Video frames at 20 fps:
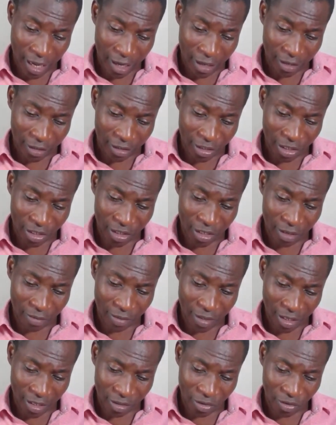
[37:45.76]
are the
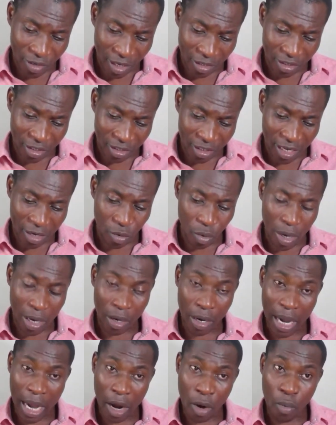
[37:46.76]
systems and the structures and
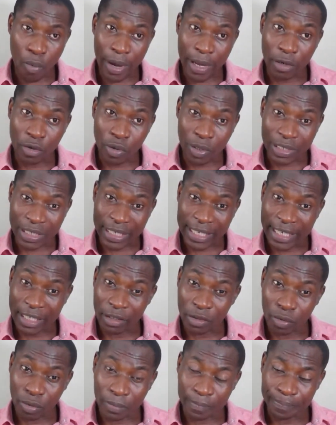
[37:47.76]
how well you are
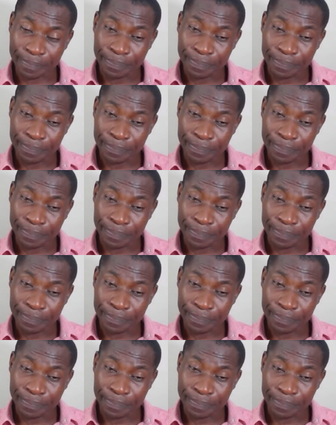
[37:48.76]
skilled